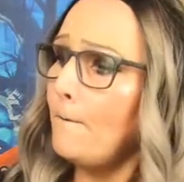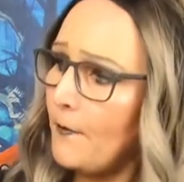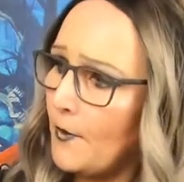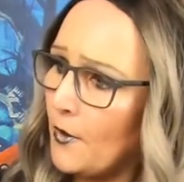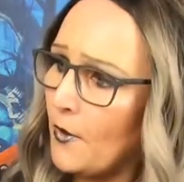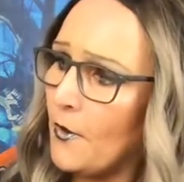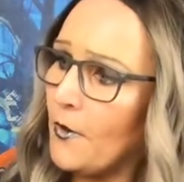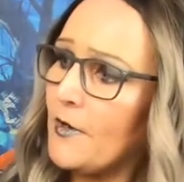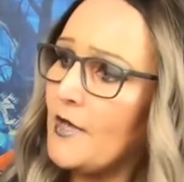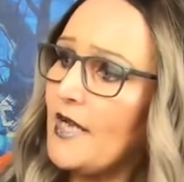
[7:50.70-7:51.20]

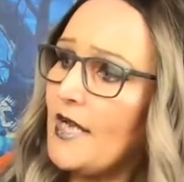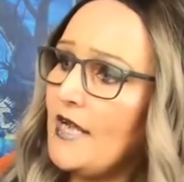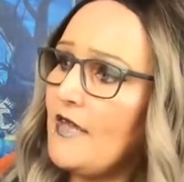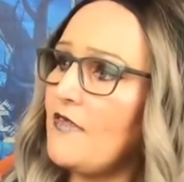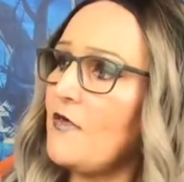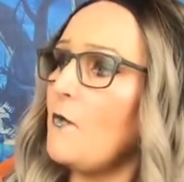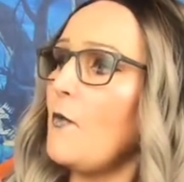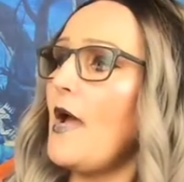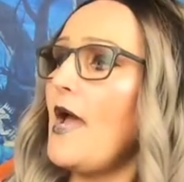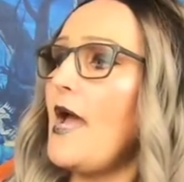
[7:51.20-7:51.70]
But
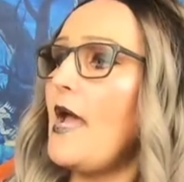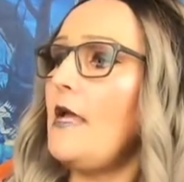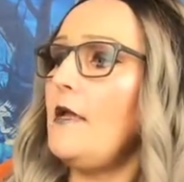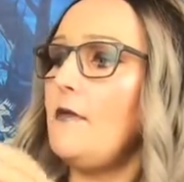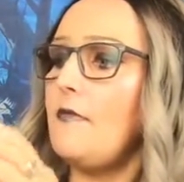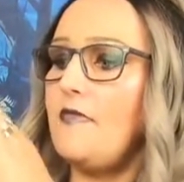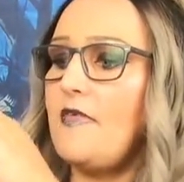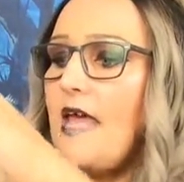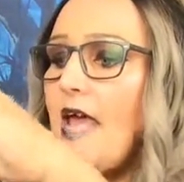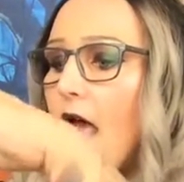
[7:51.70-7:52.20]
either
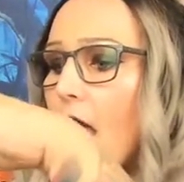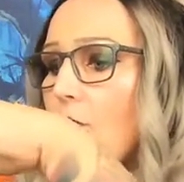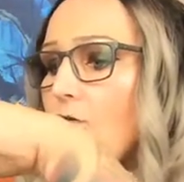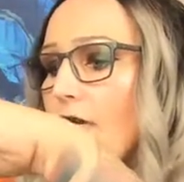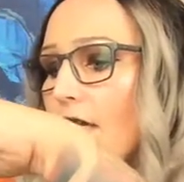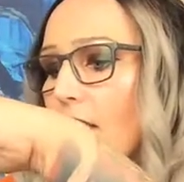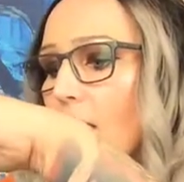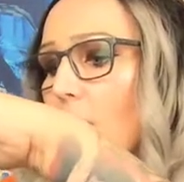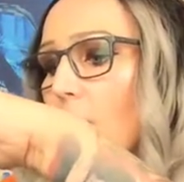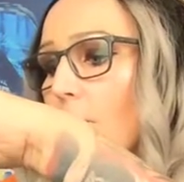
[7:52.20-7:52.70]
way, they are
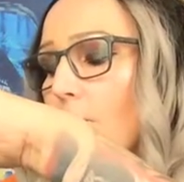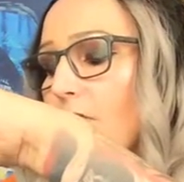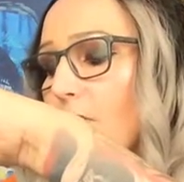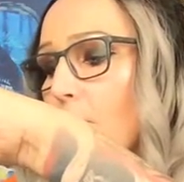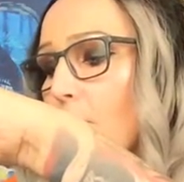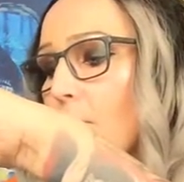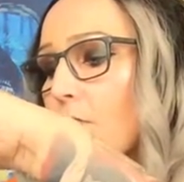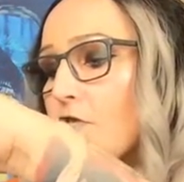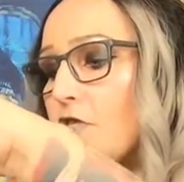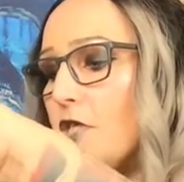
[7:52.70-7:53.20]
really
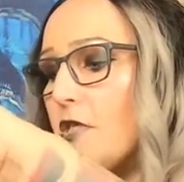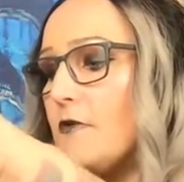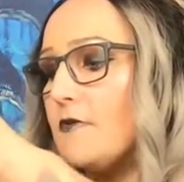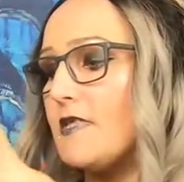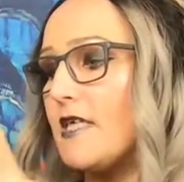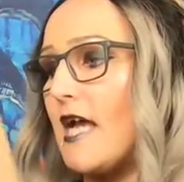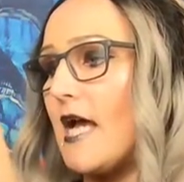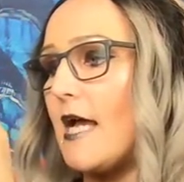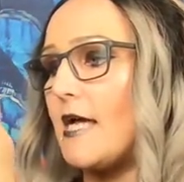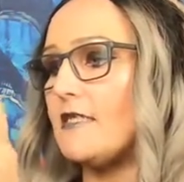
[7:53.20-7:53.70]
comfortable
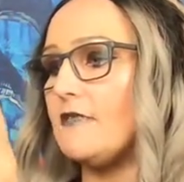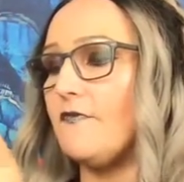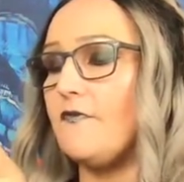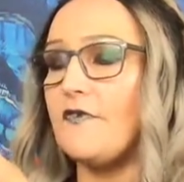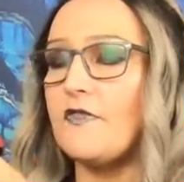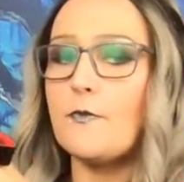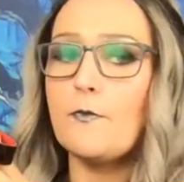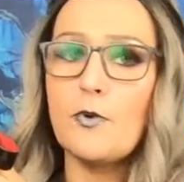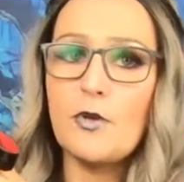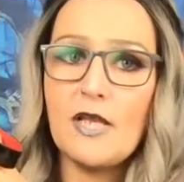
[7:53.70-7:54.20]
shoes, guys, and
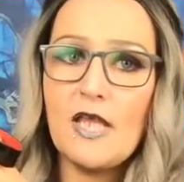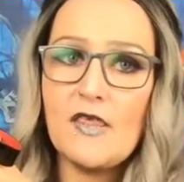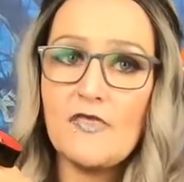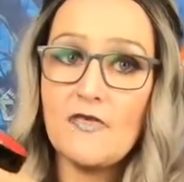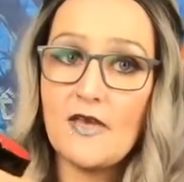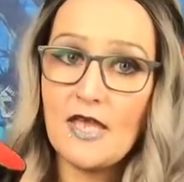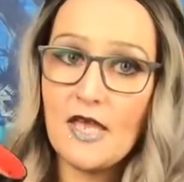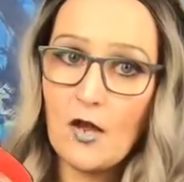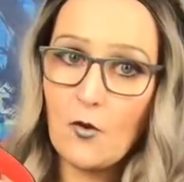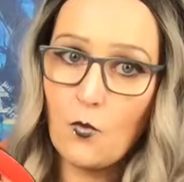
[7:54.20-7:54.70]
for the money,
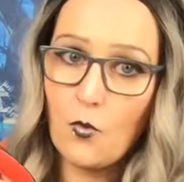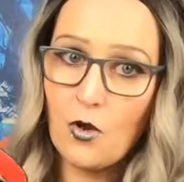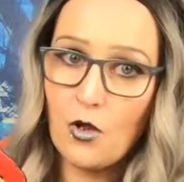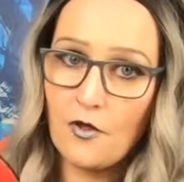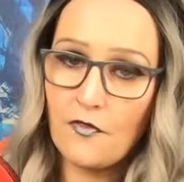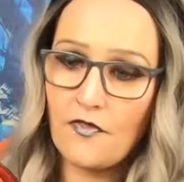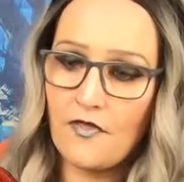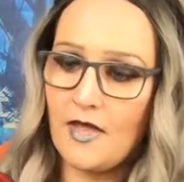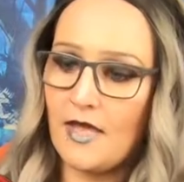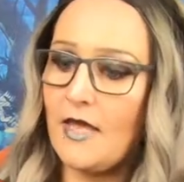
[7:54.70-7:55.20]
they are
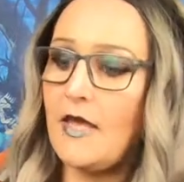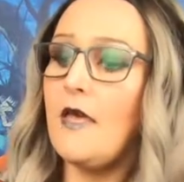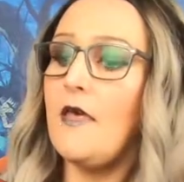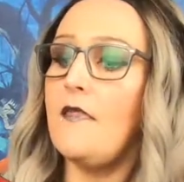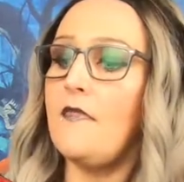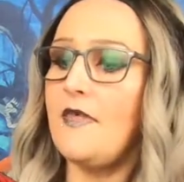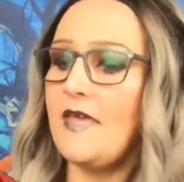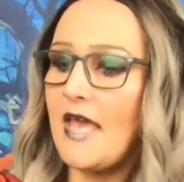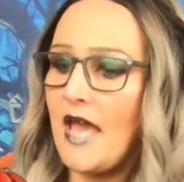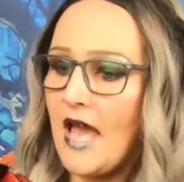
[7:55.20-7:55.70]
worth it.
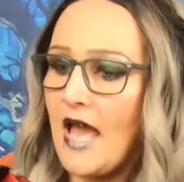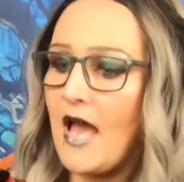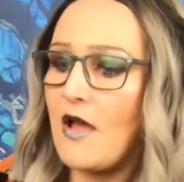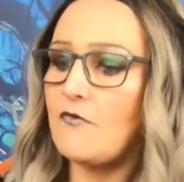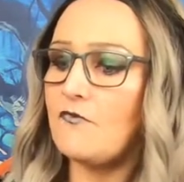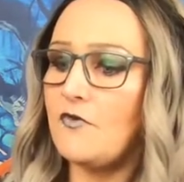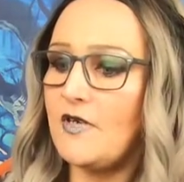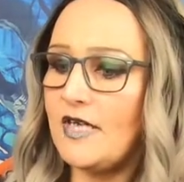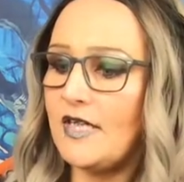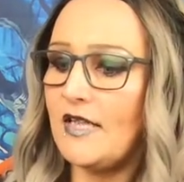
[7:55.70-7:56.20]
They
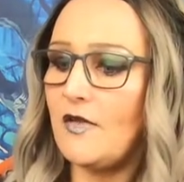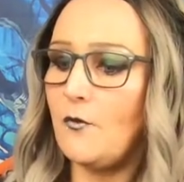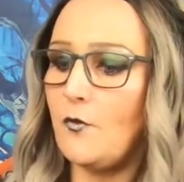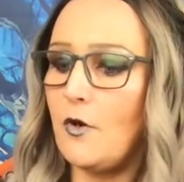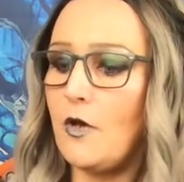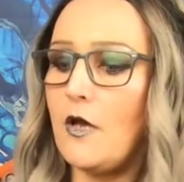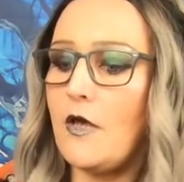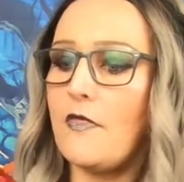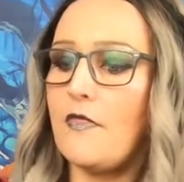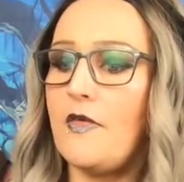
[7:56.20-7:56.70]
are really
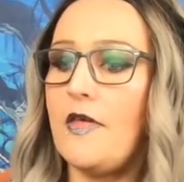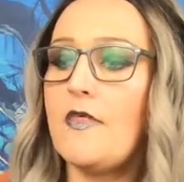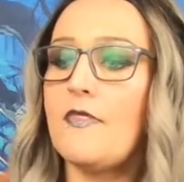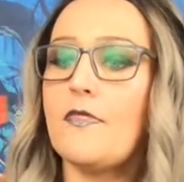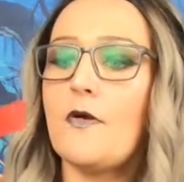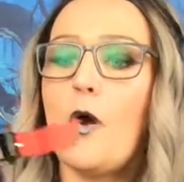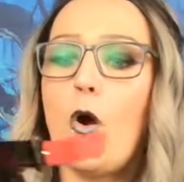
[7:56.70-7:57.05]
worth it.